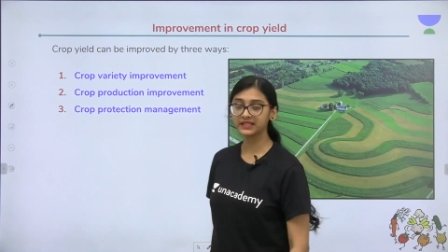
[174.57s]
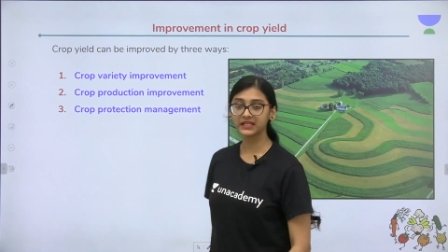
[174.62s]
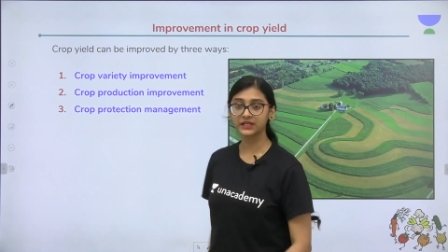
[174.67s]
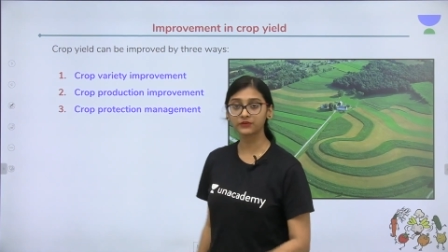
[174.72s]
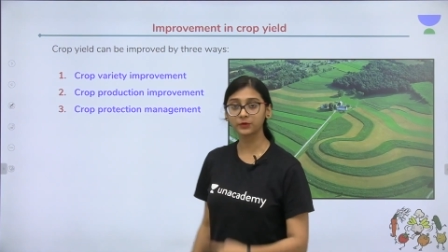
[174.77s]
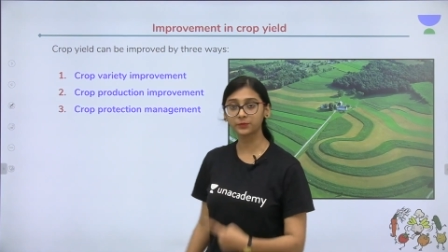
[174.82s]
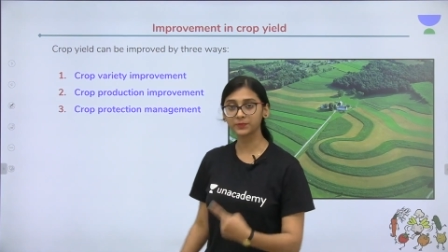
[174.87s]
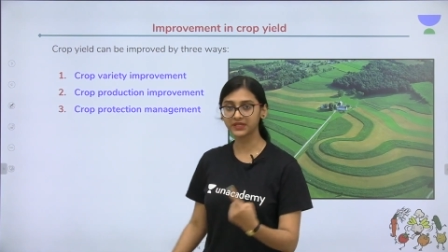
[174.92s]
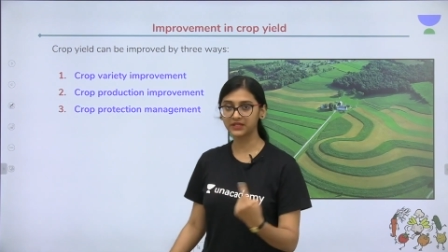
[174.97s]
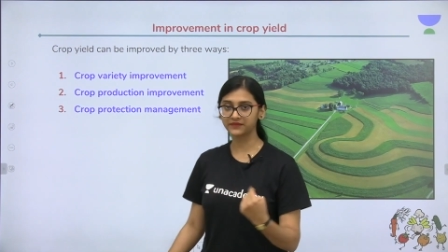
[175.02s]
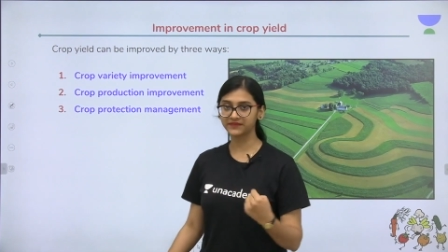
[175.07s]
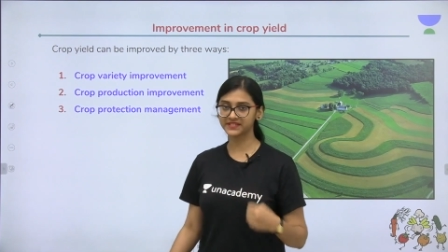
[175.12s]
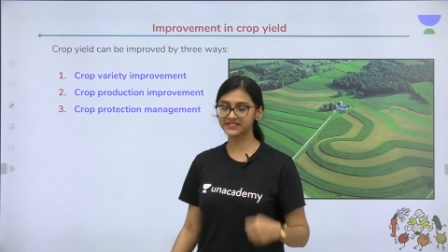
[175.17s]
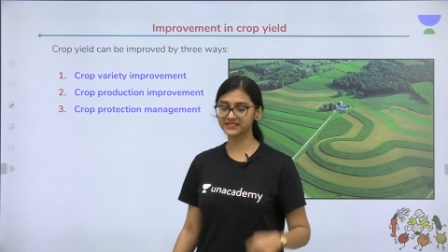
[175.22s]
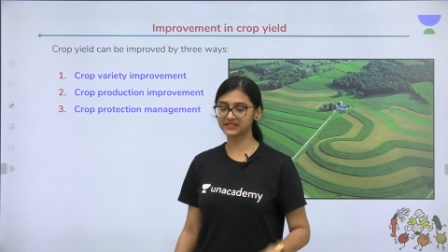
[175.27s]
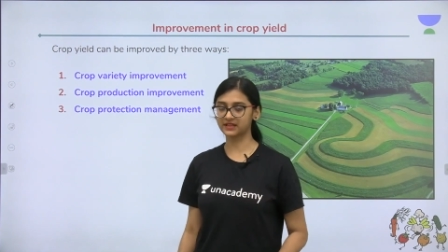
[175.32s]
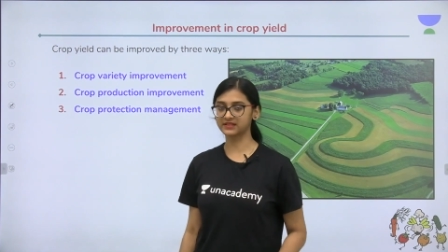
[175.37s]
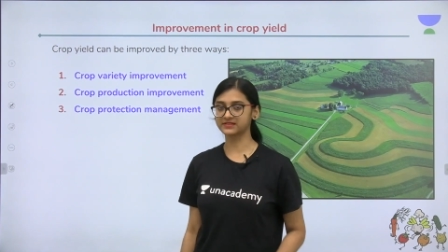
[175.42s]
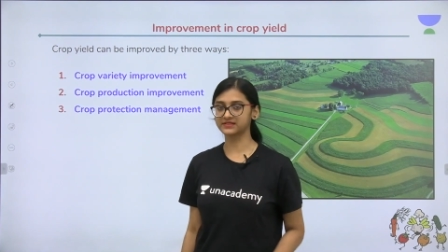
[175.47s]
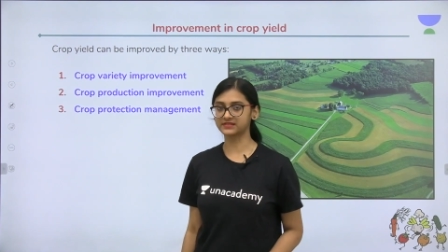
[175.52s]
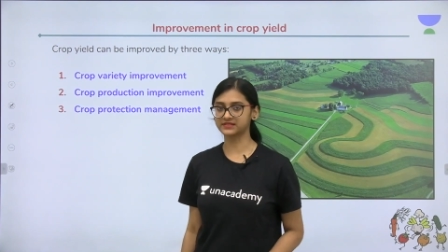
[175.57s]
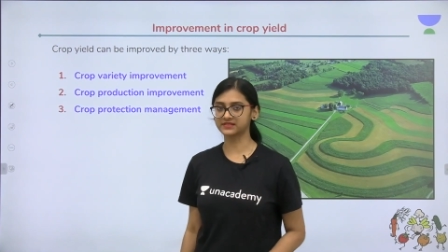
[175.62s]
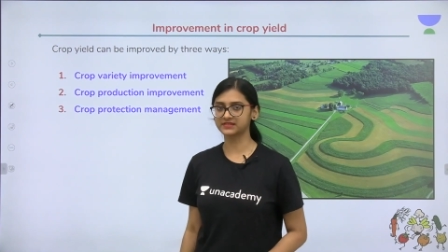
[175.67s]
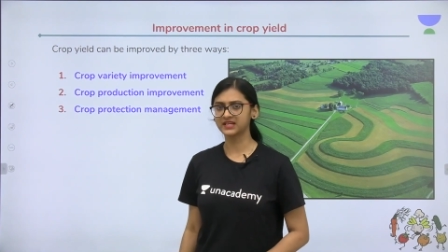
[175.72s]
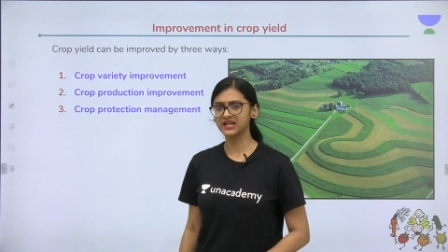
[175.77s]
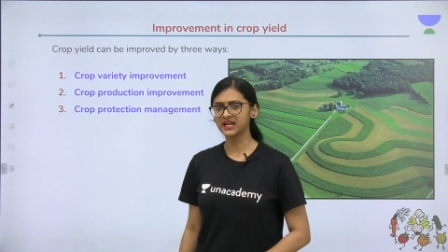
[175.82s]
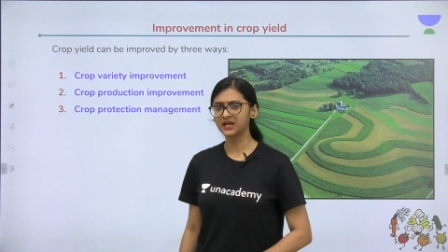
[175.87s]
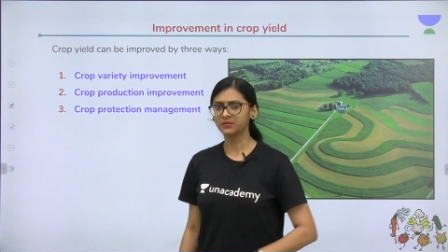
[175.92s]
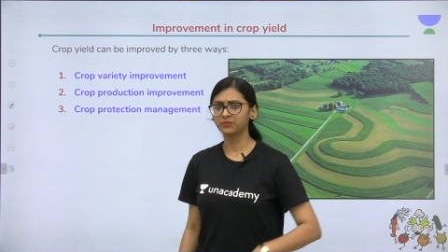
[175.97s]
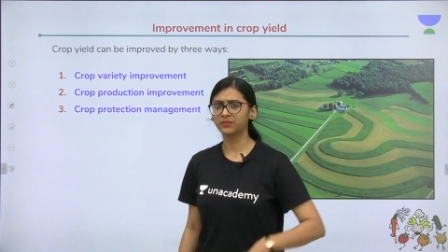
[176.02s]
in our previous classes
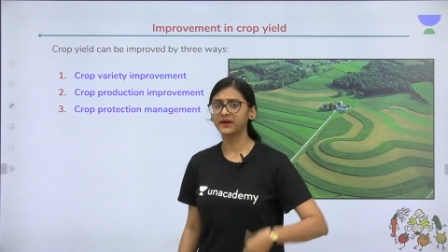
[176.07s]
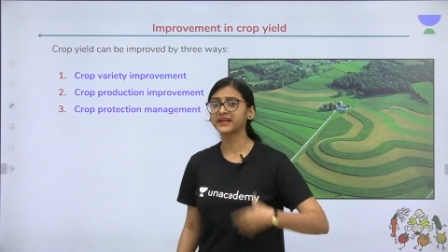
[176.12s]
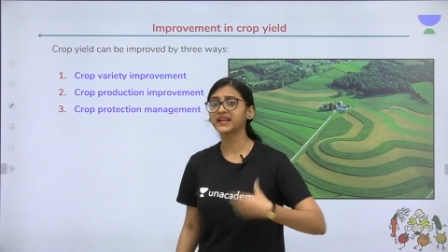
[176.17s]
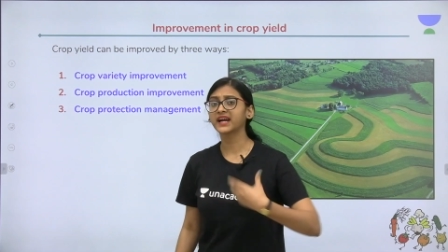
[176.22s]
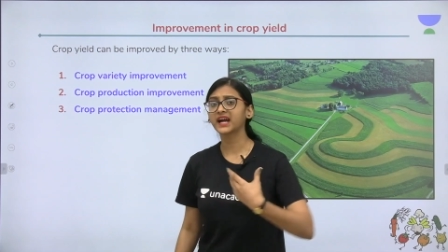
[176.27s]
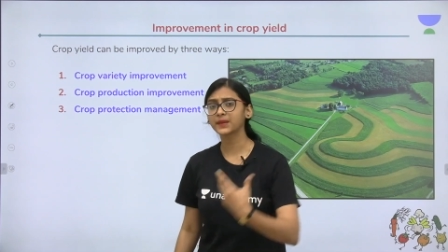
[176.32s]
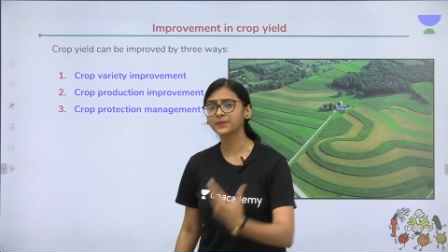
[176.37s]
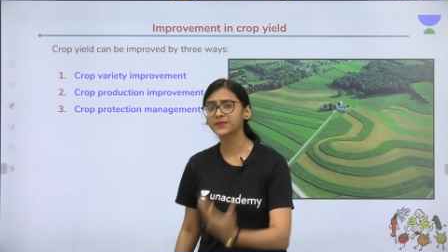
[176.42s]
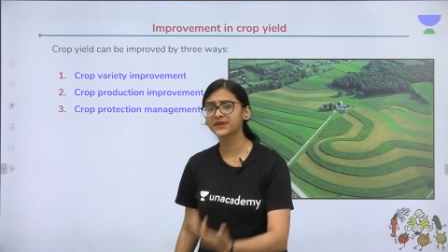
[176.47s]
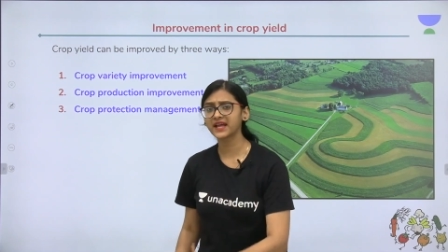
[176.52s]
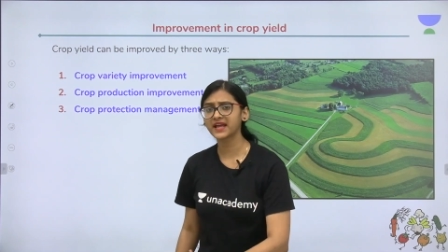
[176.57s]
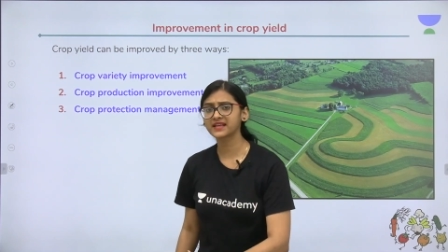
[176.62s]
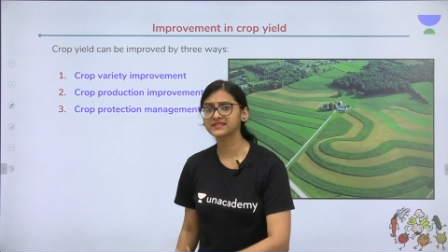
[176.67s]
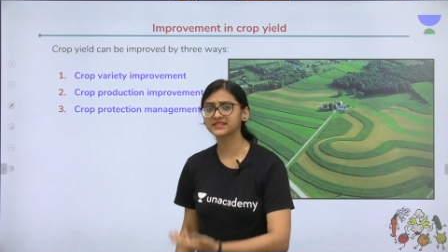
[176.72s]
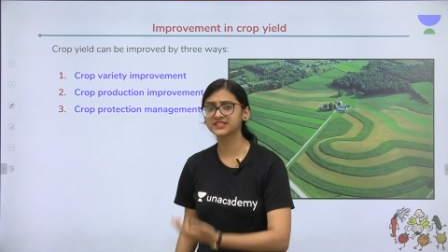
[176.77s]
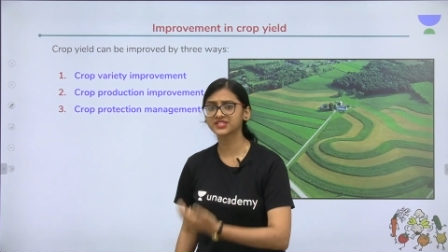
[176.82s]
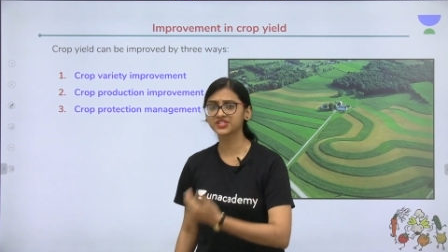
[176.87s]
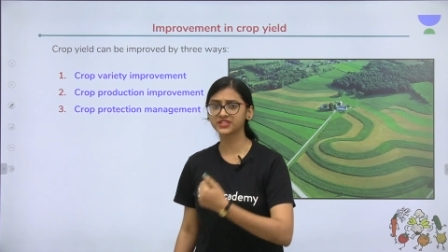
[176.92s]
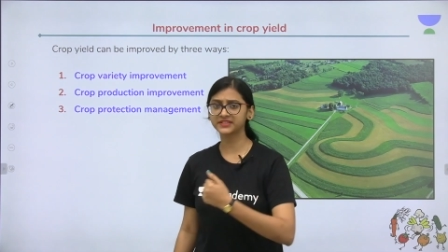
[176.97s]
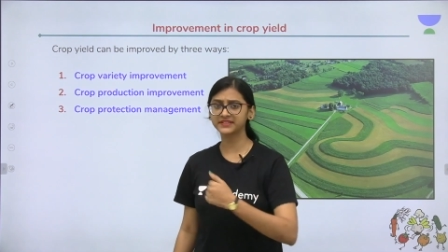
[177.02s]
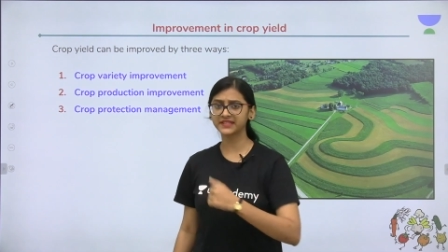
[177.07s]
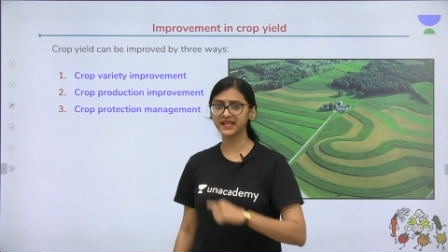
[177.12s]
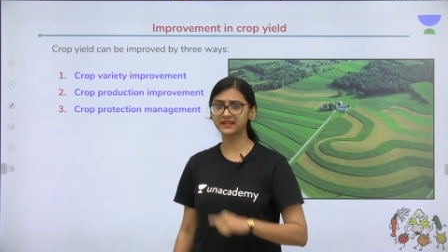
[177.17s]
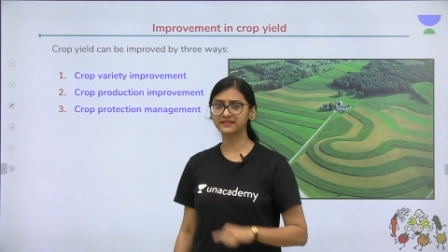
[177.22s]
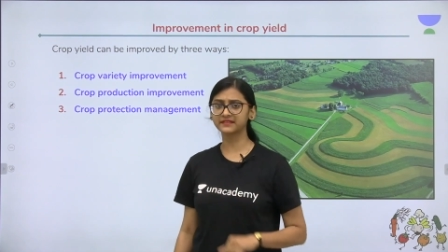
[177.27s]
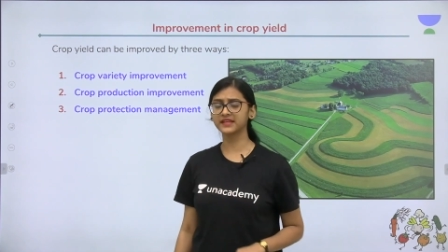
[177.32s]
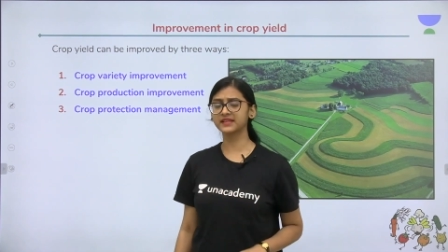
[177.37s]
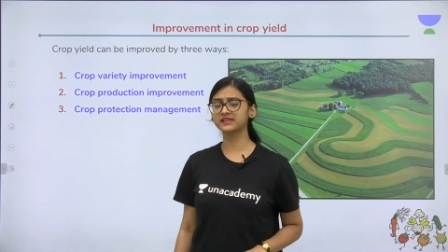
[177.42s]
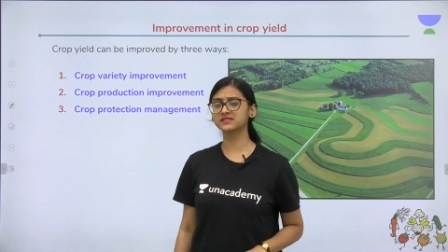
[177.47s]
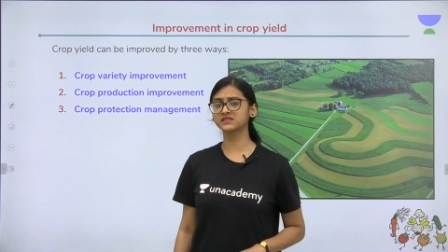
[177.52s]
by hybridization
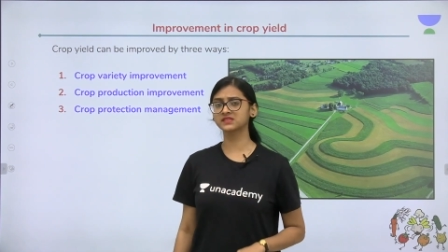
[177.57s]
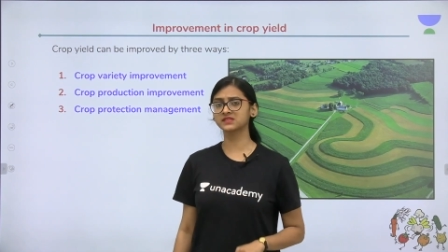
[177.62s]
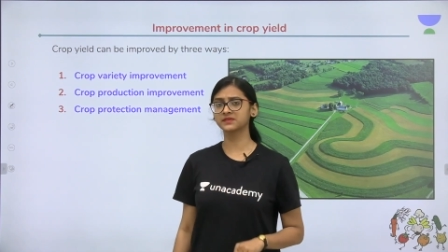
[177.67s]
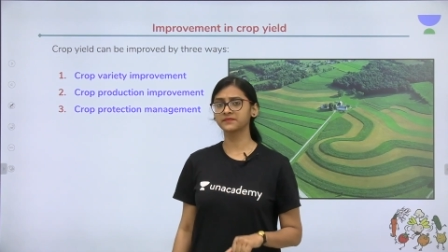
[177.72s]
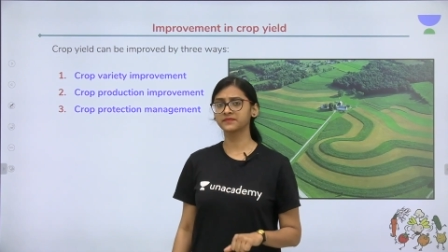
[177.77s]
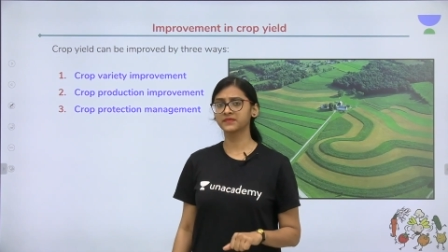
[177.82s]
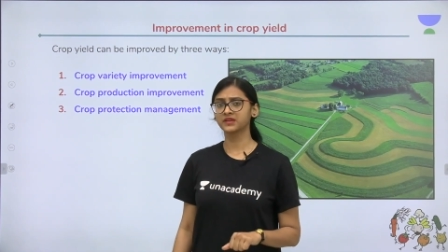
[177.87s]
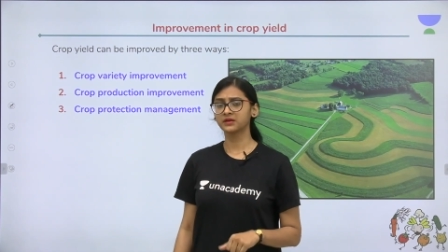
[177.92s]
techniques,